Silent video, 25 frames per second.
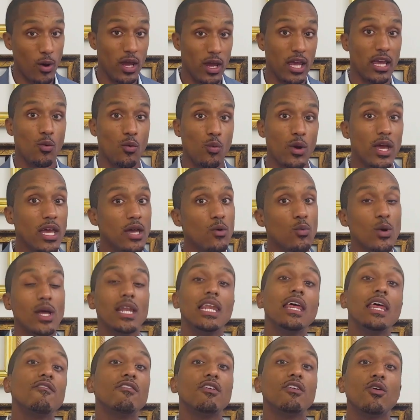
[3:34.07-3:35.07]
We we
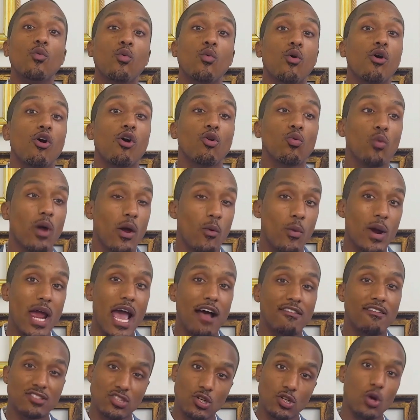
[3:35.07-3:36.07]
we live in a world where
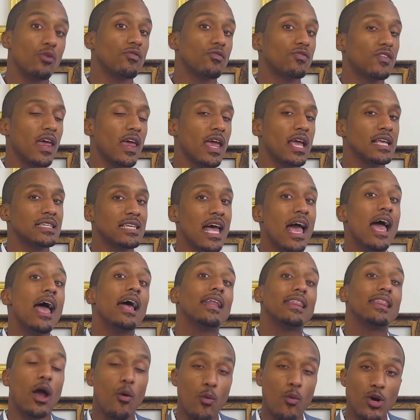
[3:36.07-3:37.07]
we have certain things
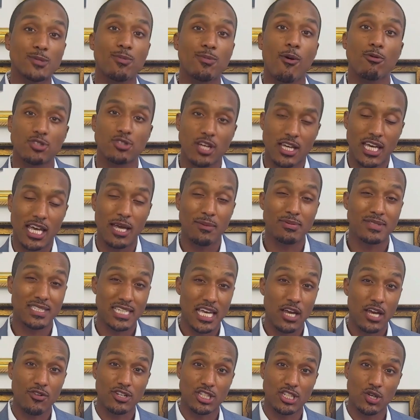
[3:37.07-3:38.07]
that we're supposed to keep
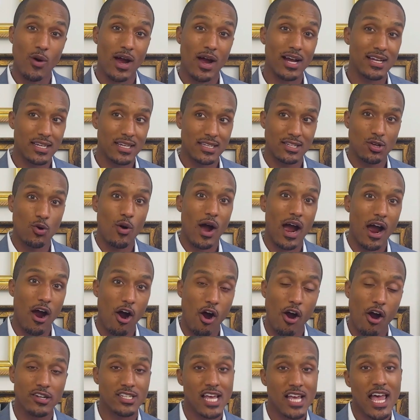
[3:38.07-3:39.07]
secret to our to our
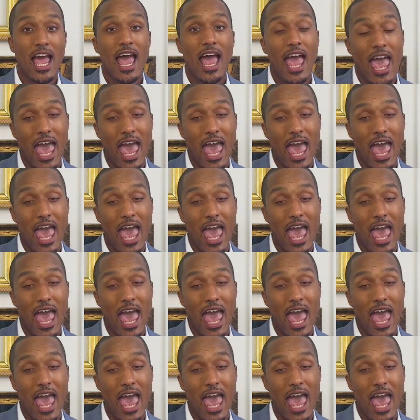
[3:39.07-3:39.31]
heart